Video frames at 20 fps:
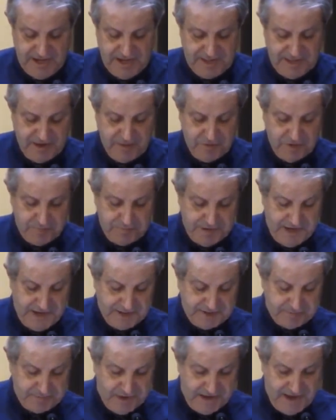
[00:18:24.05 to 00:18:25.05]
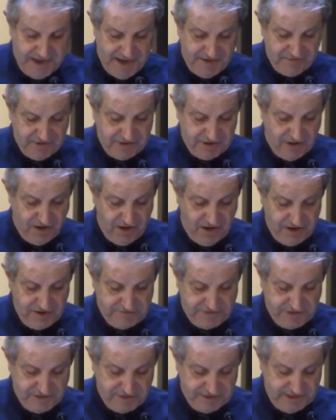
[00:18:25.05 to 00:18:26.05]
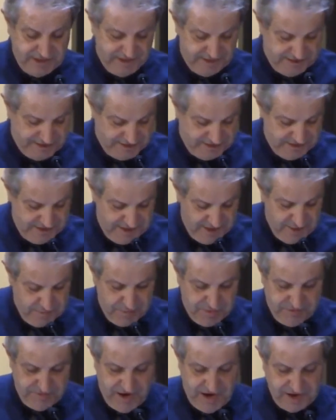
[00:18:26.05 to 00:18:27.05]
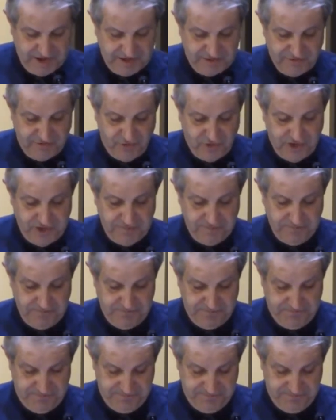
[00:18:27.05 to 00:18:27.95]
And they were blessed by having all of their needs provided for.